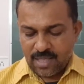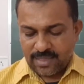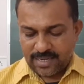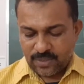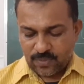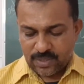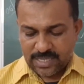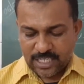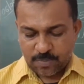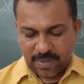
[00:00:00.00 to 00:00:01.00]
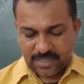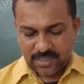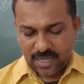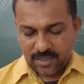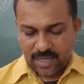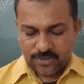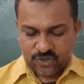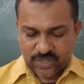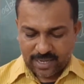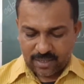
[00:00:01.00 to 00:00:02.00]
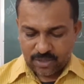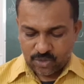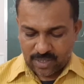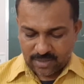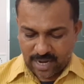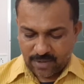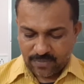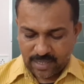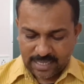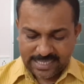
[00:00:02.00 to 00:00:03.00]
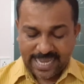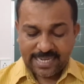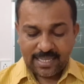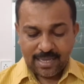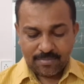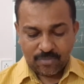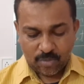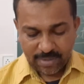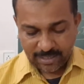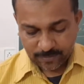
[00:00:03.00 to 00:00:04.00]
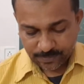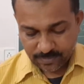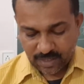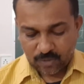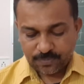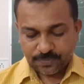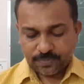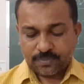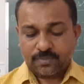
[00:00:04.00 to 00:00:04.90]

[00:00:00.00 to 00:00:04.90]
that he was expecting a check to arrive at any moment. Now,